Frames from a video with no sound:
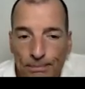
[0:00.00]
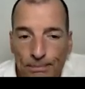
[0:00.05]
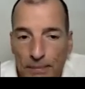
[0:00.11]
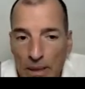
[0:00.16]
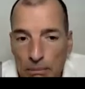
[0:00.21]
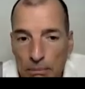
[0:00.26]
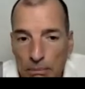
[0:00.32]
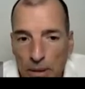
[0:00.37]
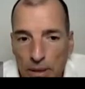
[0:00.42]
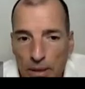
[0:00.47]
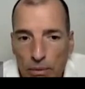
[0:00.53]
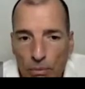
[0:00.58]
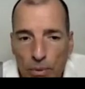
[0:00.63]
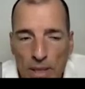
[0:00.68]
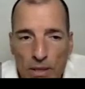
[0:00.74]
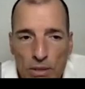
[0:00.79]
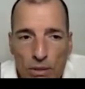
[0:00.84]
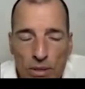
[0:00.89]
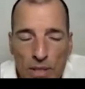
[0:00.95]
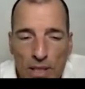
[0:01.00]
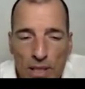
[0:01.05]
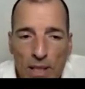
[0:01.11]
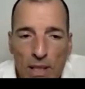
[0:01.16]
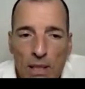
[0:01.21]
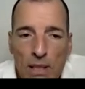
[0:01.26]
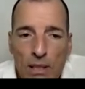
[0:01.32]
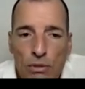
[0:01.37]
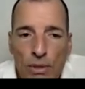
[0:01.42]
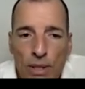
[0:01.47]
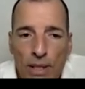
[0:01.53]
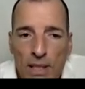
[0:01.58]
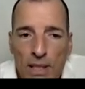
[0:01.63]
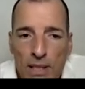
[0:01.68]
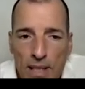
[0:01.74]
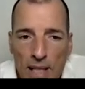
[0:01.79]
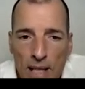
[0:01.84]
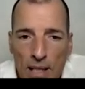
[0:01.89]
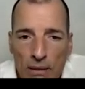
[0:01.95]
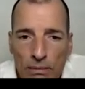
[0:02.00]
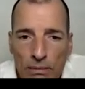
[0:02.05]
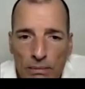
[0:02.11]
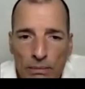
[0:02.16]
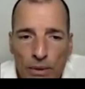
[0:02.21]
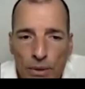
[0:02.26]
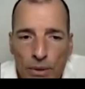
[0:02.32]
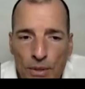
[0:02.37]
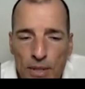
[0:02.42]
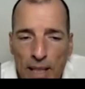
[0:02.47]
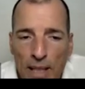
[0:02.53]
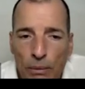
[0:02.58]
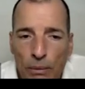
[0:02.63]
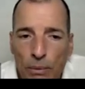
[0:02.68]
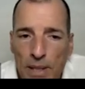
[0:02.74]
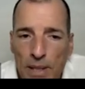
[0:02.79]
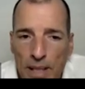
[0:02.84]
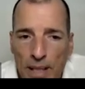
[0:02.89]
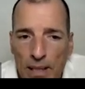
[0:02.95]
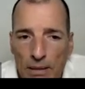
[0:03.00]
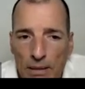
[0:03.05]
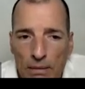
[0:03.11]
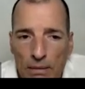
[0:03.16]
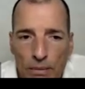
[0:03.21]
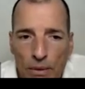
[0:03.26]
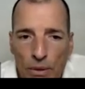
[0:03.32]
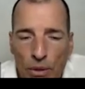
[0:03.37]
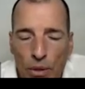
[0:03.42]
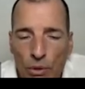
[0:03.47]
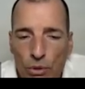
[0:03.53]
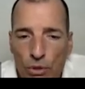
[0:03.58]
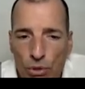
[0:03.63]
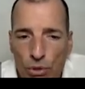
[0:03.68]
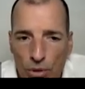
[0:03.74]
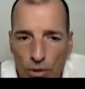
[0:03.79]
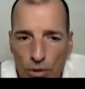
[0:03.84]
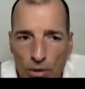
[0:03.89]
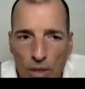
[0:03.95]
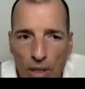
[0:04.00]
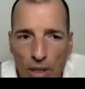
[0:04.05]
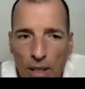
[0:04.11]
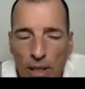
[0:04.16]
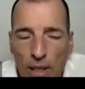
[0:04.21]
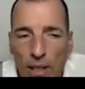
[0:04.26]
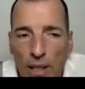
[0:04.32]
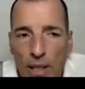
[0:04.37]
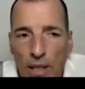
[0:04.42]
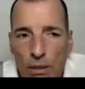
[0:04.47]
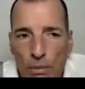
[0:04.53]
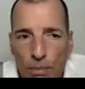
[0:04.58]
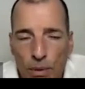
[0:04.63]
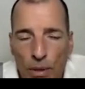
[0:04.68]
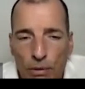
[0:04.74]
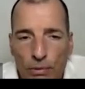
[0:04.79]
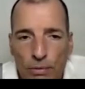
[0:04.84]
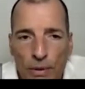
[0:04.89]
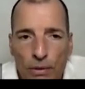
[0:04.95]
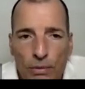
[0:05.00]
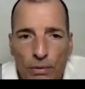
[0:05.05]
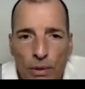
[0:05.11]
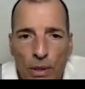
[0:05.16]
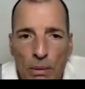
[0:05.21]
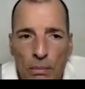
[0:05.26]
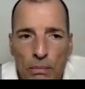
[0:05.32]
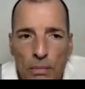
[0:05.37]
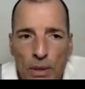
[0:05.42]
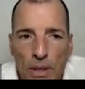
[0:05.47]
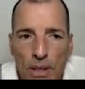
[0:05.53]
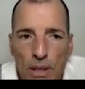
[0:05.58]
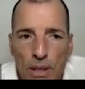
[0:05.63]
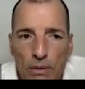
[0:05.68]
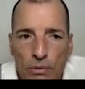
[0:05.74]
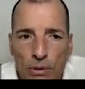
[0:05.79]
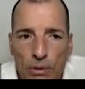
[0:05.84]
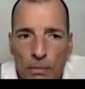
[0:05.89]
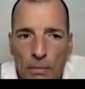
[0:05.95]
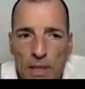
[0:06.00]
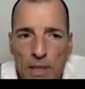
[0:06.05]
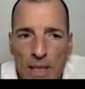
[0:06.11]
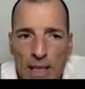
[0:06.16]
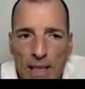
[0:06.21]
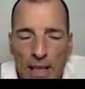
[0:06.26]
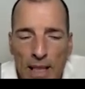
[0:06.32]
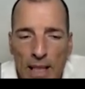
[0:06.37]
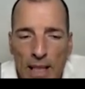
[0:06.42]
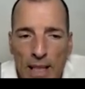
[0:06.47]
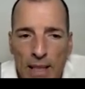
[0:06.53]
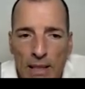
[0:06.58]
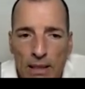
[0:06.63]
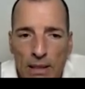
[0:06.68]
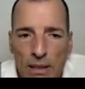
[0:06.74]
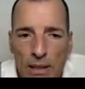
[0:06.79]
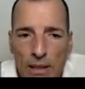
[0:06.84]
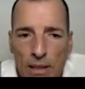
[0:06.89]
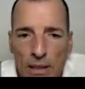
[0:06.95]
Simply, once you see that the trend is down, you sail with that, you go short, and you profit from the decline